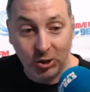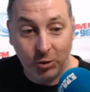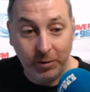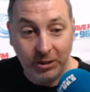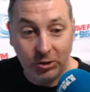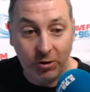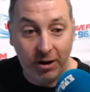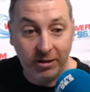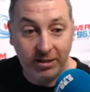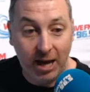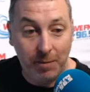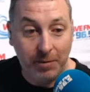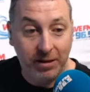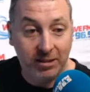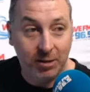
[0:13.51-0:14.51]
we try and
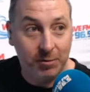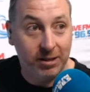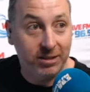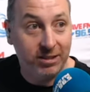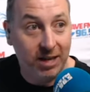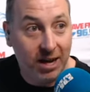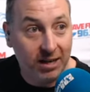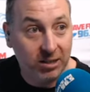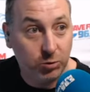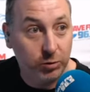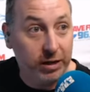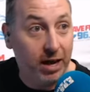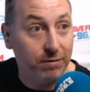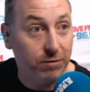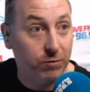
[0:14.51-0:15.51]
tap into someone that does,
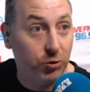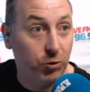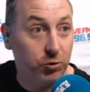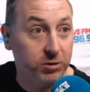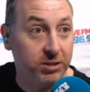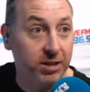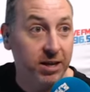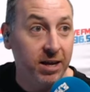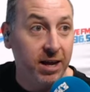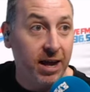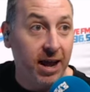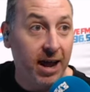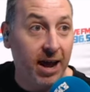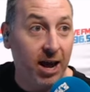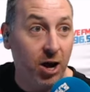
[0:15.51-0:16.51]
we have, of course,
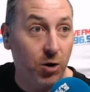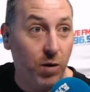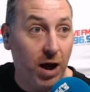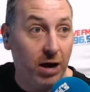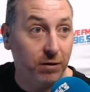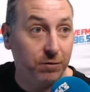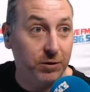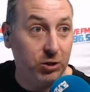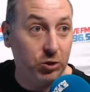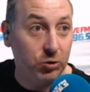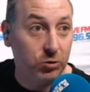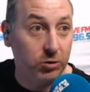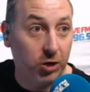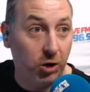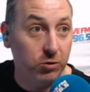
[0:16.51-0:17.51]
our
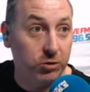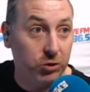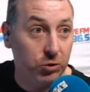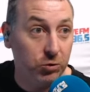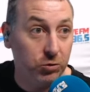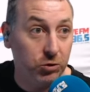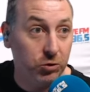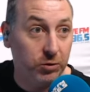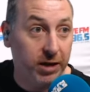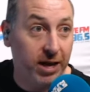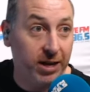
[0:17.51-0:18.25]
unofficial go-to UK